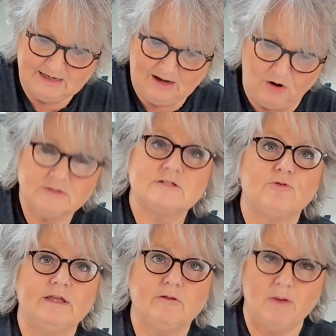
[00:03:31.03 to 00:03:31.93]
also
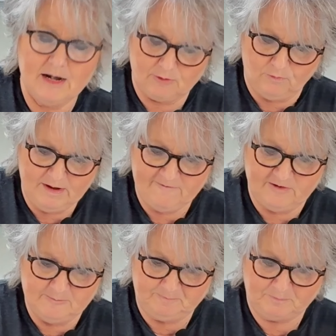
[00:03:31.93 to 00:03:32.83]
in the microwave.
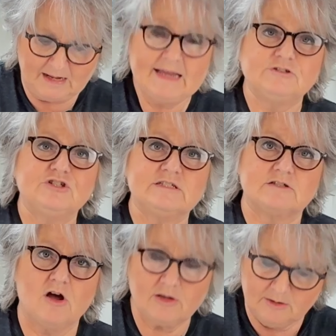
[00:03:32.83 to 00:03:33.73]
And just
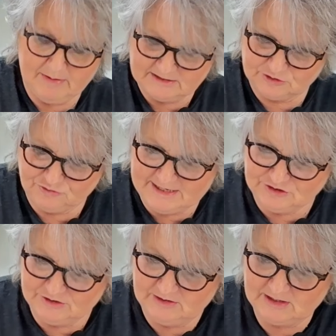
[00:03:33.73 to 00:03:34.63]
talking about
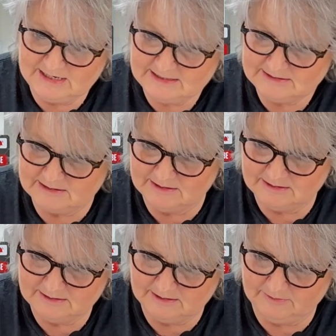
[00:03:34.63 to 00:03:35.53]
stretching things,
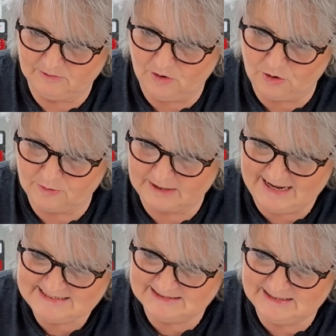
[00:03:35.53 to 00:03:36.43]
our
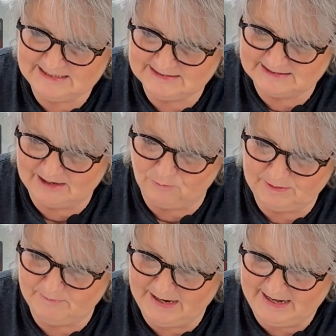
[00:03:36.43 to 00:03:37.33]
quesadillas that we
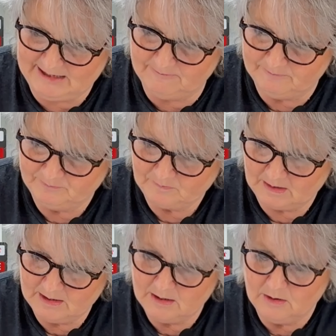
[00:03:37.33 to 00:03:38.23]
made,
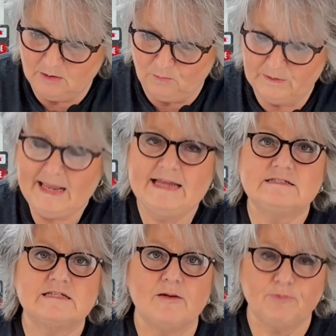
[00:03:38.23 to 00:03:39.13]
we ate
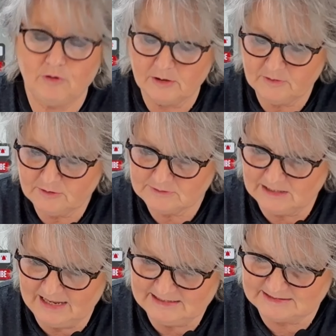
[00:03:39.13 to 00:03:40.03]
supper on those
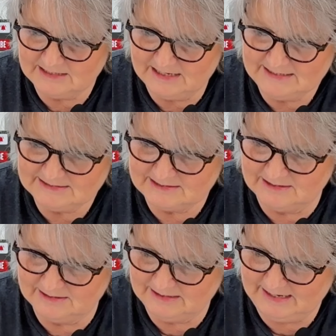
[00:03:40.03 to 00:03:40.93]
last night,
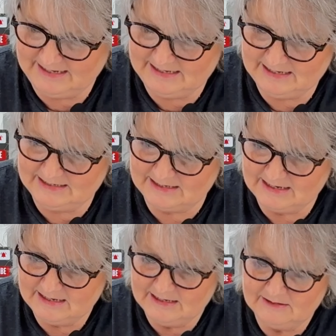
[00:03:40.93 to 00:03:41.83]
and
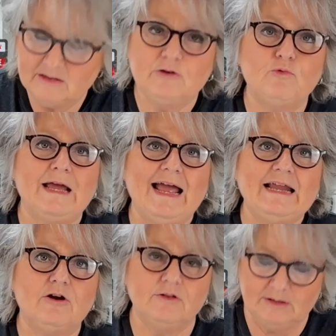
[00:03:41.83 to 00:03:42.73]
then we
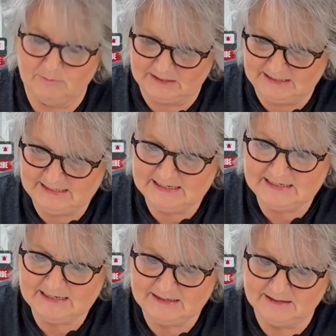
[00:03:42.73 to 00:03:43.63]
ate on them
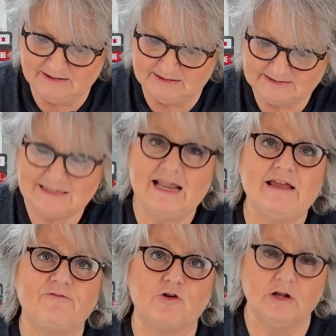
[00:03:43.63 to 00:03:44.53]
again
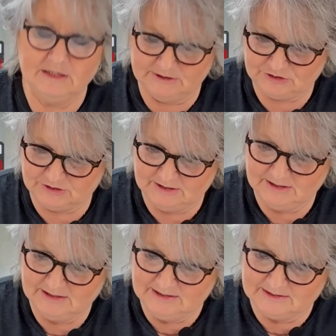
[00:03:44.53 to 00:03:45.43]
today for lunch.
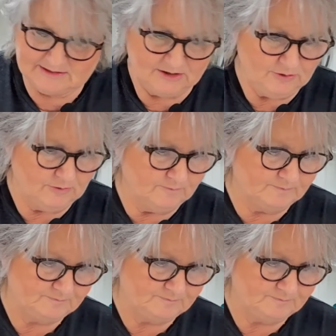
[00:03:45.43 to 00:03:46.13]
So,